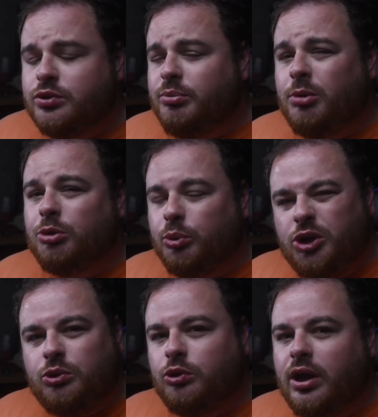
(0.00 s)
remember,
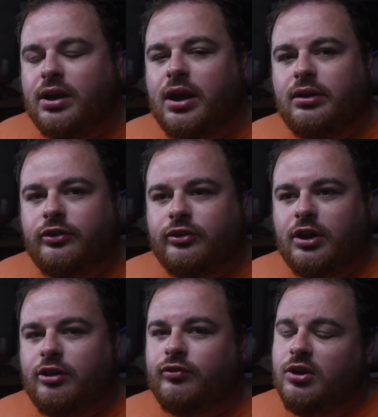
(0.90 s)
when you do that kind of
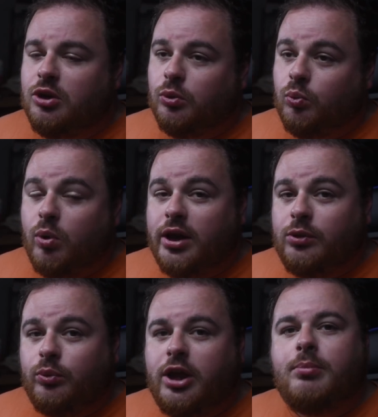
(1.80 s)
stuff,
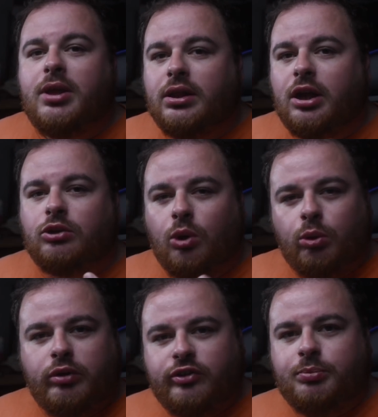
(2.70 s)
one way may not
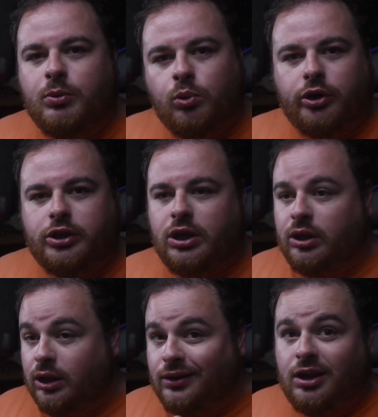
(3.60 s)
always be
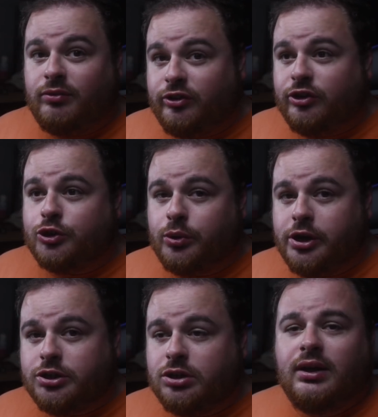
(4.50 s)
working in every
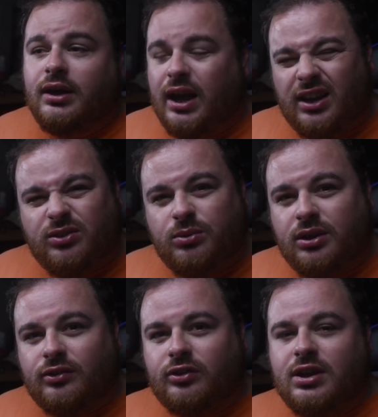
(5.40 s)
situation. As you
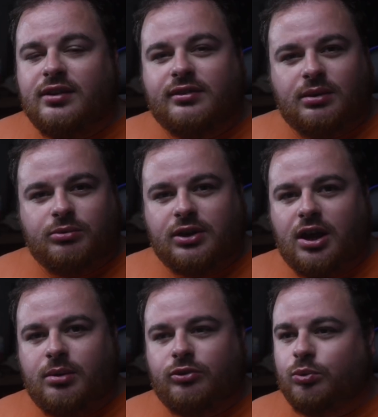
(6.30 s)
can see,
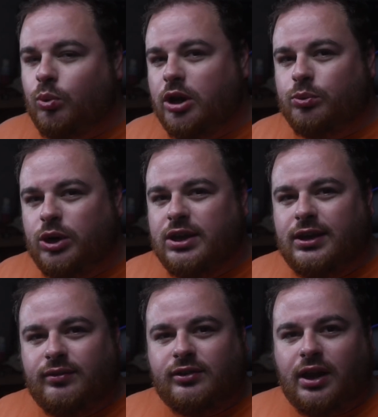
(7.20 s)
sometimes one way
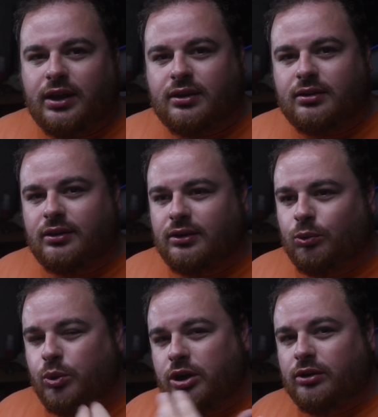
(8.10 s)
gives like a
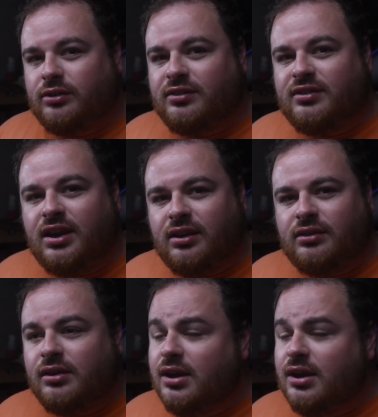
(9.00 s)
weird tint,